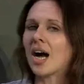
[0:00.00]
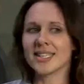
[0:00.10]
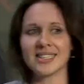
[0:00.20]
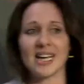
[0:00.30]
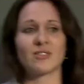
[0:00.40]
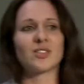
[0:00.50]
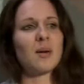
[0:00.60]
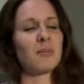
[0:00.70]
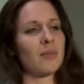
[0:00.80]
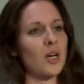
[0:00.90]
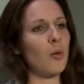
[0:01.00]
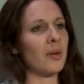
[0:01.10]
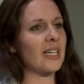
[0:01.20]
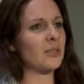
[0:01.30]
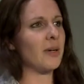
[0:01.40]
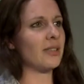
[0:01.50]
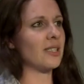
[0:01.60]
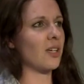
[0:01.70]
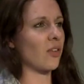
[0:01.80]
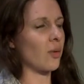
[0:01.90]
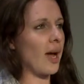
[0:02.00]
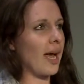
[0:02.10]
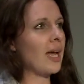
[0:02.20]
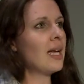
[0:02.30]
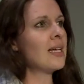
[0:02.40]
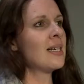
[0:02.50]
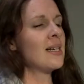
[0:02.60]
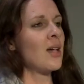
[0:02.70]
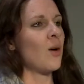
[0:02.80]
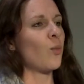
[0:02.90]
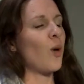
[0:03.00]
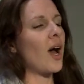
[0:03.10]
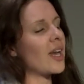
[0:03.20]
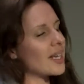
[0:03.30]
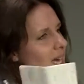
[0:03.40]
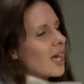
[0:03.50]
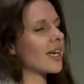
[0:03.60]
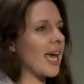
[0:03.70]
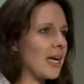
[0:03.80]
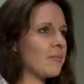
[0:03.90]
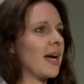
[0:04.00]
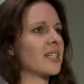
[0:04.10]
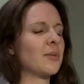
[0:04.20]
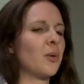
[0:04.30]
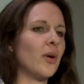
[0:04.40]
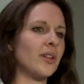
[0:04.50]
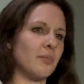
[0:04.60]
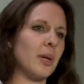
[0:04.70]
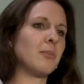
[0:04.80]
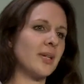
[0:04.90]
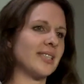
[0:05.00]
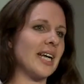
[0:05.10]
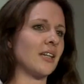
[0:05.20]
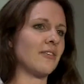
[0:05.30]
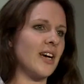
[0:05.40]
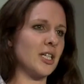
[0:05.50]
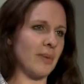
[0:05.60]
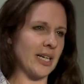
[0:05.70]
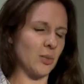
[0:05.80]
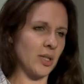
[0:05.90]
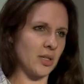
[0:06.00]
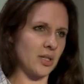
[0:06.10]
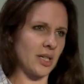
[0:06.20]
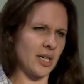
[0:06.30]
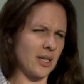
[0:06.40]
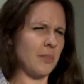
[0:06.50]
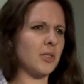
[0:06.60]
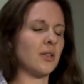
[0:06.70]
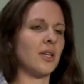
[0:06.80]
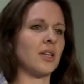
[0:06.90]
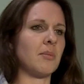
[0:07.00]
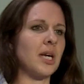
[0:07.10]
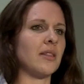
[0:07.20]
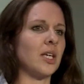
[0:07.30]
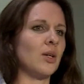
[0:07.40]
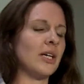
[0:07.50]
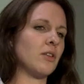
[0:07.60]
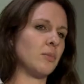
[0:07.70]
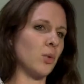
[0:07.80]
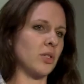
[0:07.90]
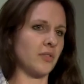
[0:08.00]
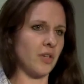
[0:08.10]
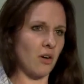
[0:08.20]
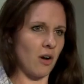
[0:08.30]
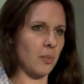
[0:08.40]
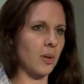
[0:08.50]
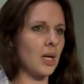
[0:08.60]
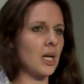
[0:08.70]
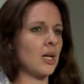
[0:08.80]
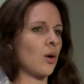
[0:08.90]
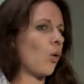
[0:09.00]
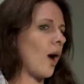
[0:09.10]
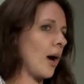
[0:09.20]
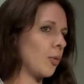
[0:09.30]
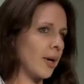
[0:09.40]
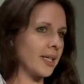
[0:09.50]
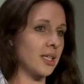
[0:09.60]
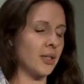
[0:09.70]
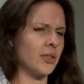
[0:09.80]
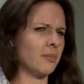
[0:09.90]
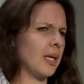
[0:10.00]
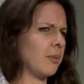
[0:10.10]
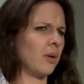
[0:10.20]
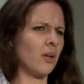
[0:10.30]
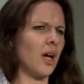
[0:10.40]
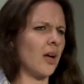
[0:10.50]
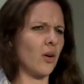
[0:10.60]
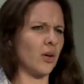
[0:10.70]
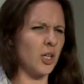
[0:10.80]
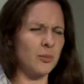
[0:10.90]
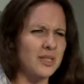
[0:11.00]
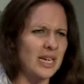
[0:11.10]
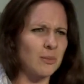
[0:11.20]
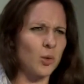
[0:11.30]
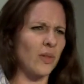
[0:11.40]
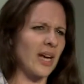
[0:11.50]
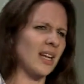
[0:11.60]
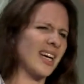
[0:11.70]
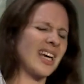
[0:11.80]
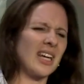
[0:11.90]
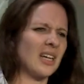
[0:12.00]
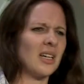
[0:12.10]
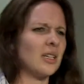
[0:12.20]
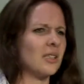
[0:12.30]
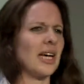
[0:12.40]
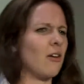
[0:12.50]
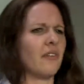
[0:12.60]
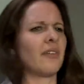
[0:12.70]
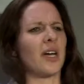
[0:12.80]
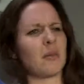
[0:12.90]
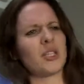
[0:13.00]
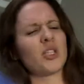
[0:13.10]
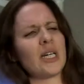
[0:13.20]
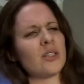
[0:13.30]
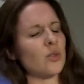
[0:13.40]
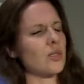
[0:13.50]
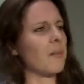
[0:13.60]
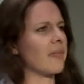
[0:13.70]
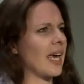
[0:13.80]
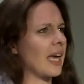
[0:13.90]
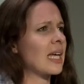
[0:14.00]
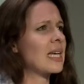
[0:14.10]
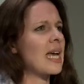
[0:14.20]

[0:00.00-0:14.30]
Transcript: I did have some comedy experiences along the way, and it kind of came back to the point that people had said in the first place, which is the assumption that the minute that you leave the borders of Europe, all hell breaks loose and people are not humans anymore, they're like terrifying machines or something.